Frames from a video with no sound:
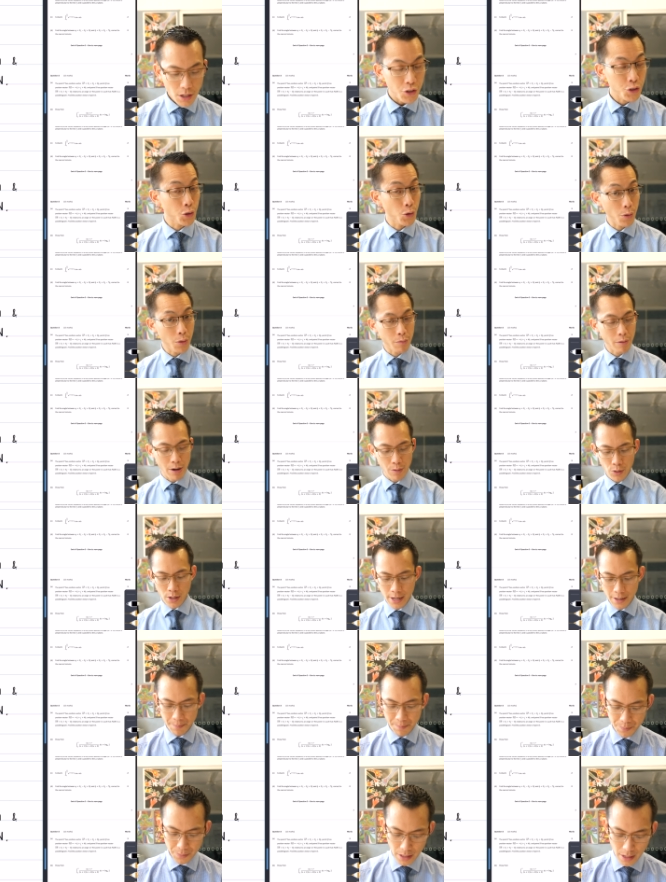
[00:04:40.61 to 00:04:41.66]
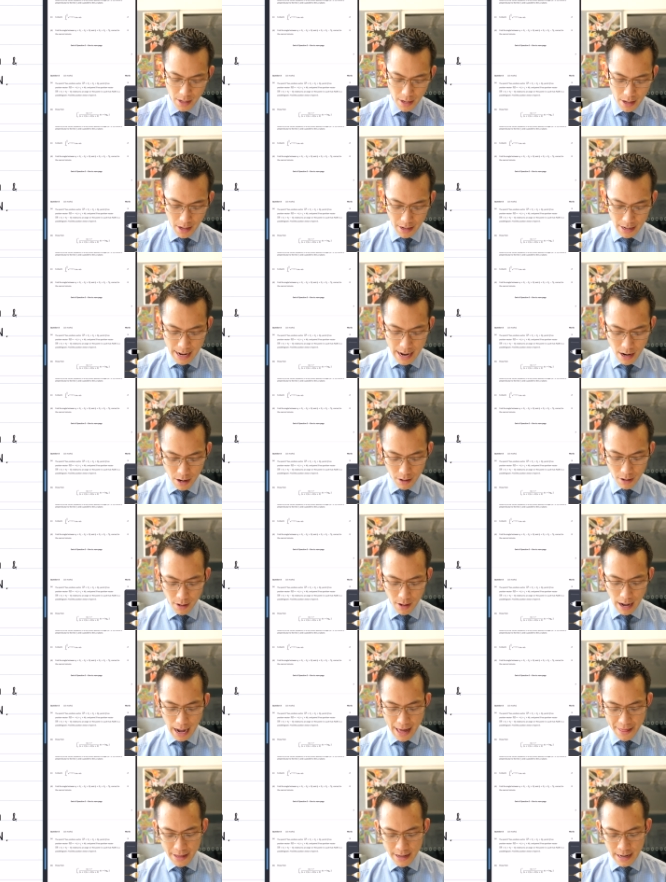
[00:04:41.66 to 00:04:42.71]
Two, three, one. Now,
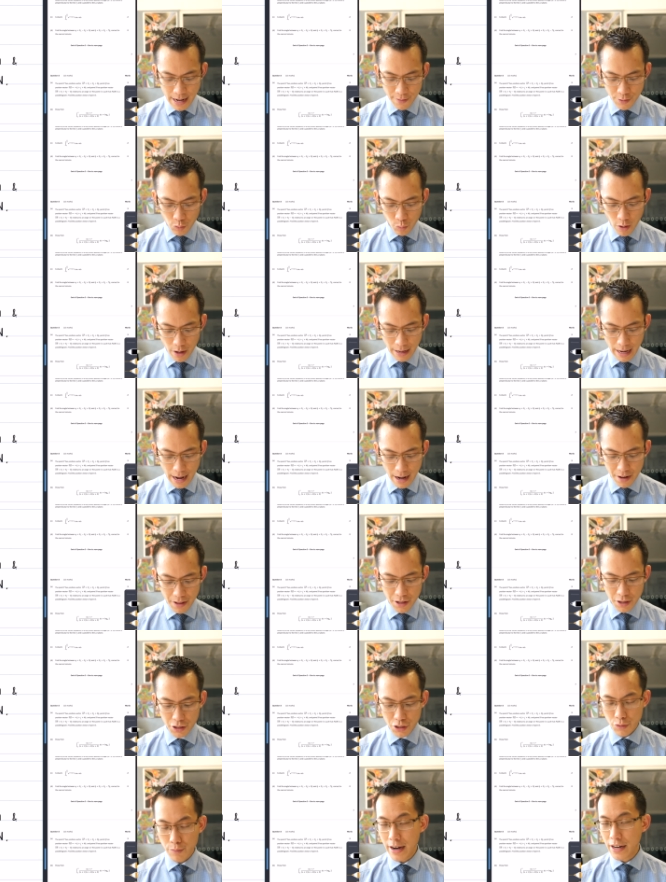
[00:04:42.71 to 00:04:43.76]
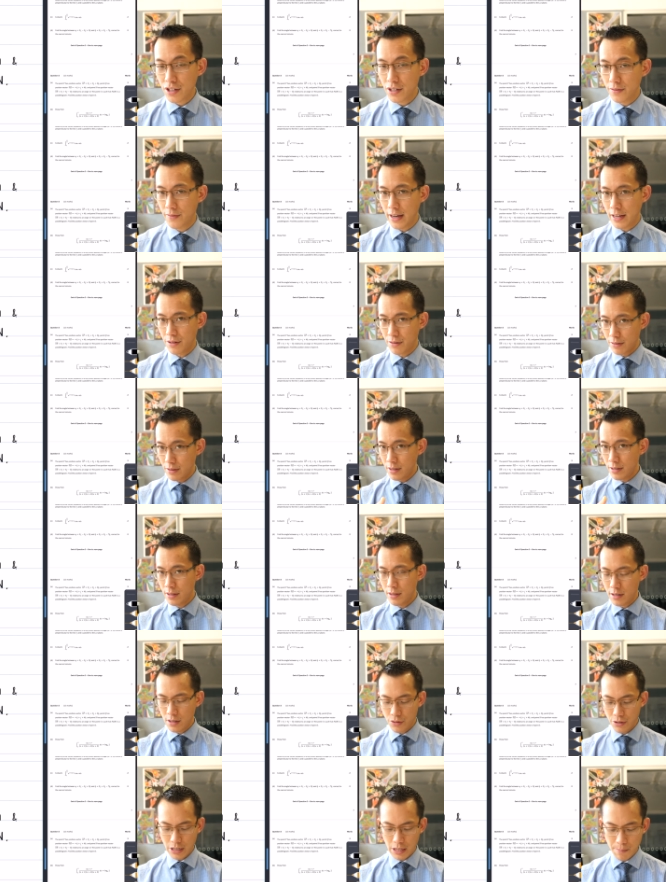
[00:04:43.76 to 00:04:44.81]
I then have to work out the direction vector, and this is
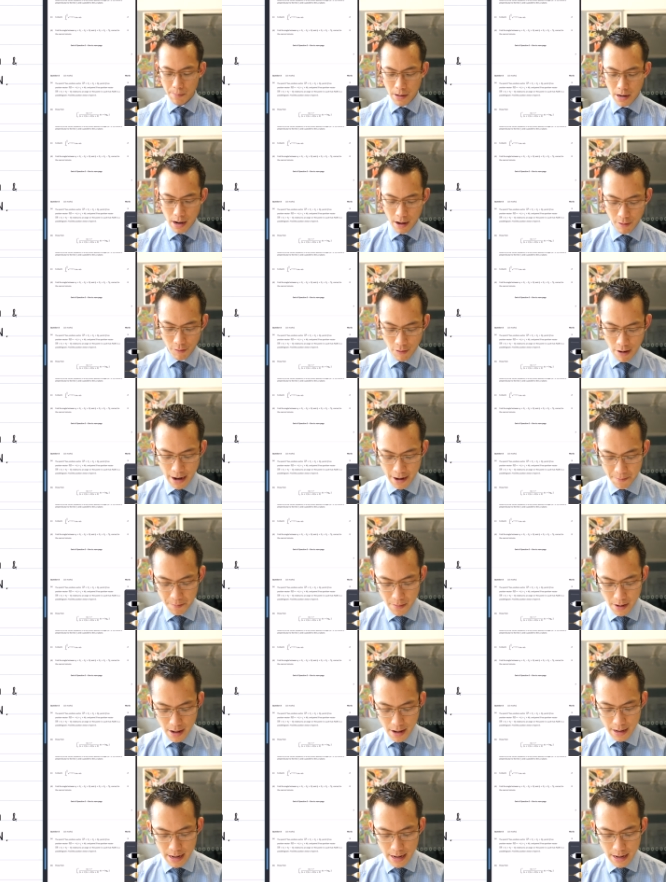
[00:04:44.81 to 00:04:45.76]
the tricky part, right?